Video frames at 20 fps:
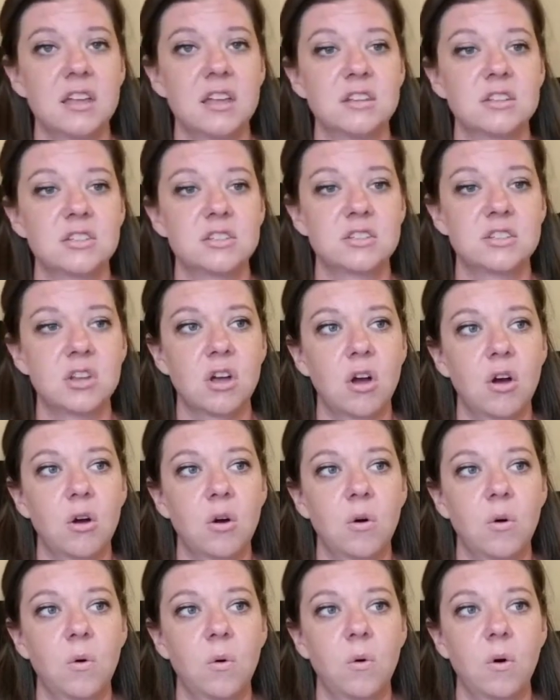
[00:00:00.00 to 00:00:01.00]

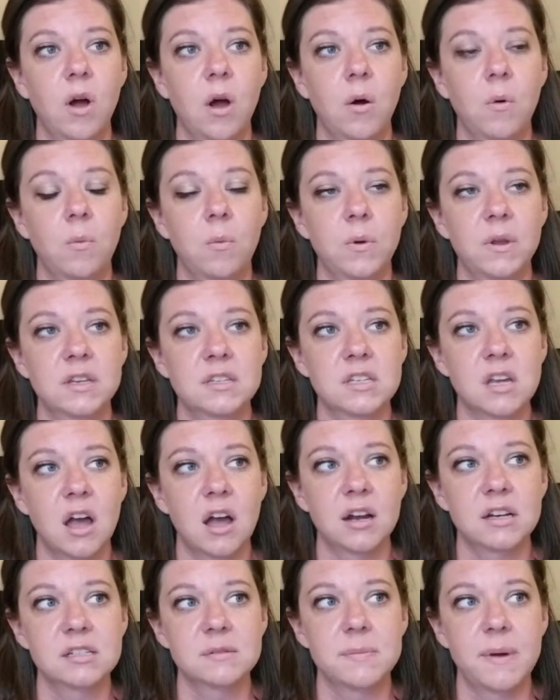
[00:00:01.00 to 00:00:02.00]
So we
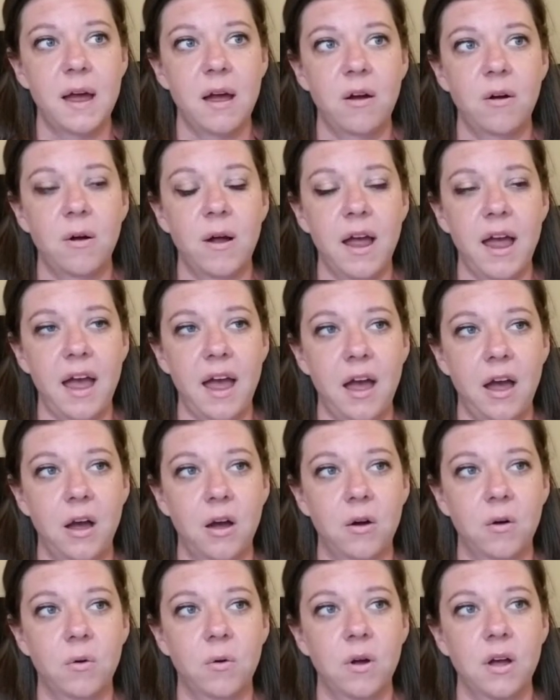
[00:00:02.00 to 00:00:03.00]
talked about
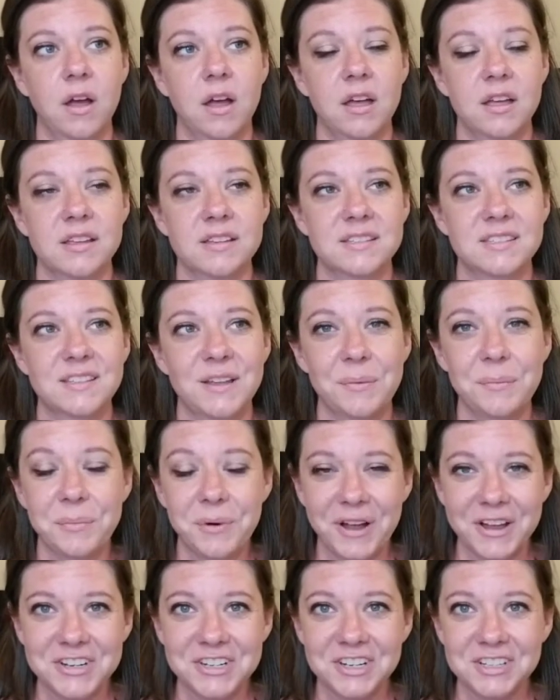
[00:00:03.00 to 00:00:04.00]
how some
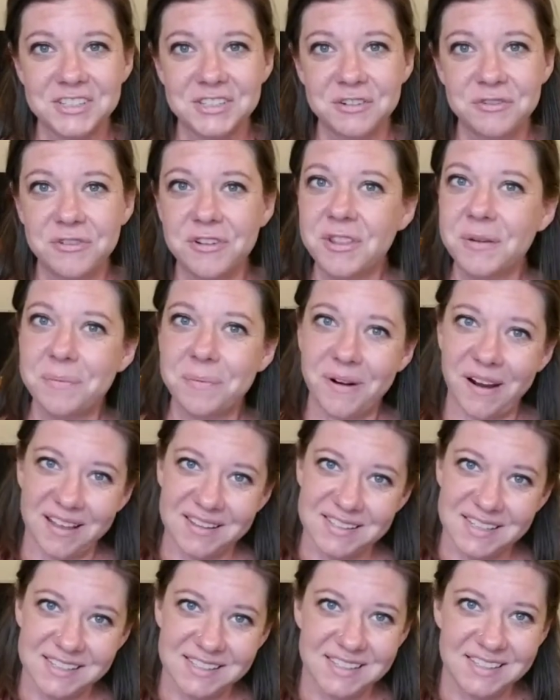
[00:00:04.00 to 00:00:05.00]
projects are for the
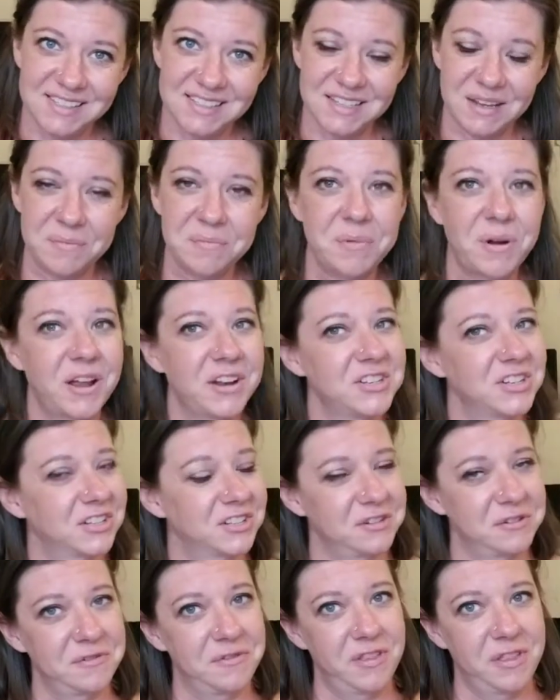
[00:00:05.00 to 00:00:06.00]
process and some projects
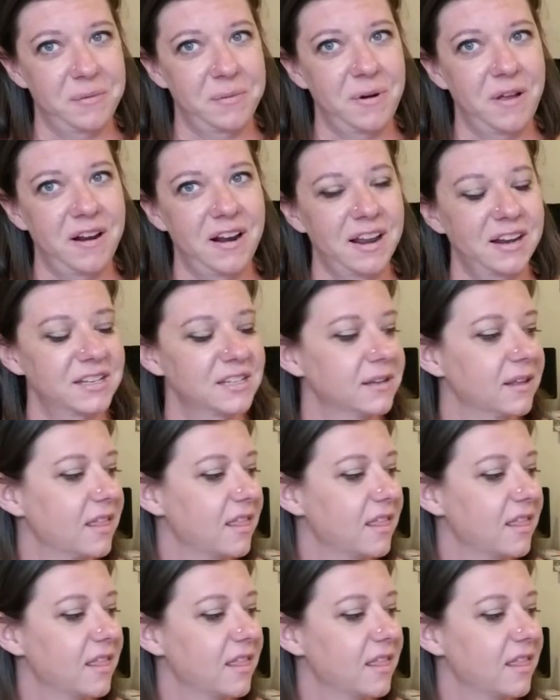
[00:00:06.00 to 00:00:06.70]
are for the product.